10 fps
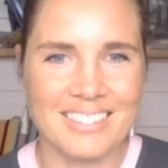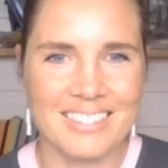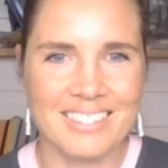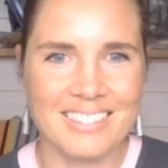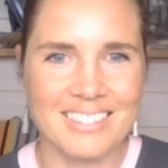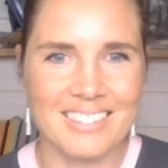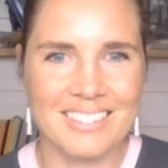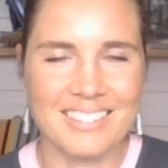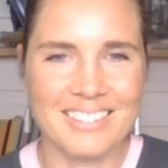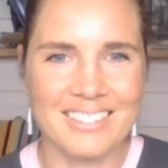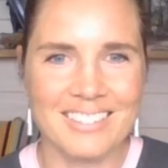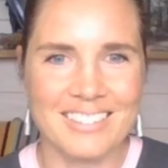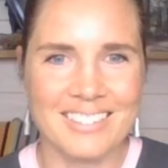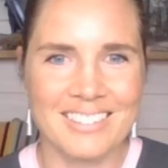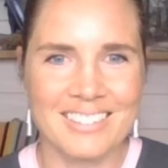
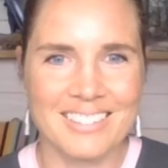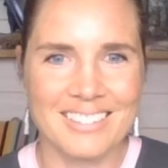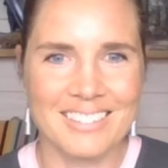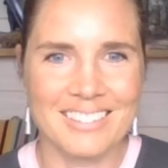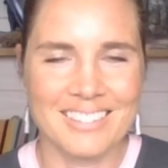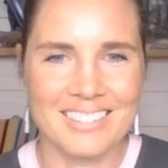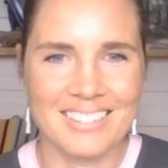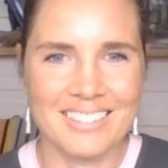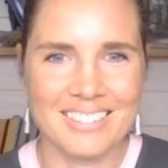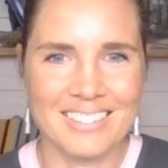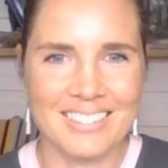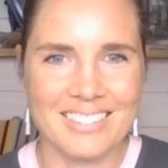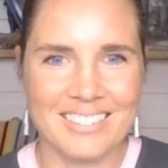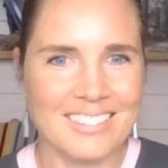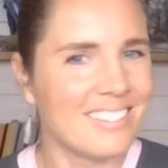[no speech]